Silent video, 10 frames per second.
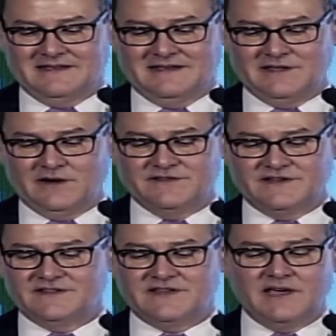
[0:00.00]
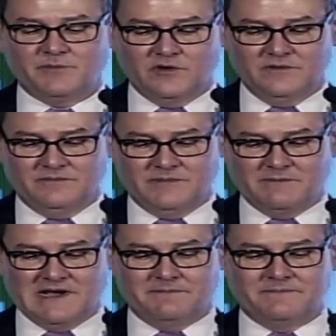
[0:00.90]
There is an example, but
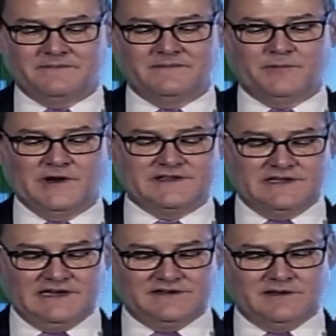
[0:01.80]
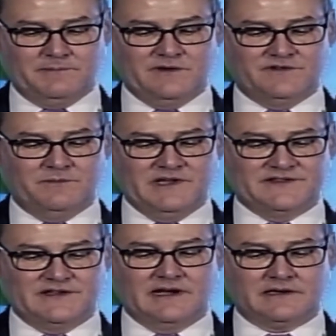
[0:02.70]
my presentation appears to be
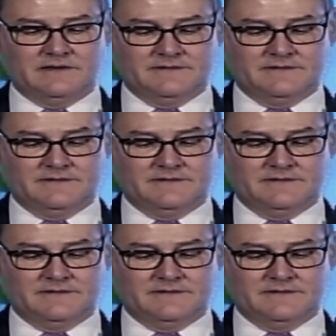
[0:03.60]
stuck.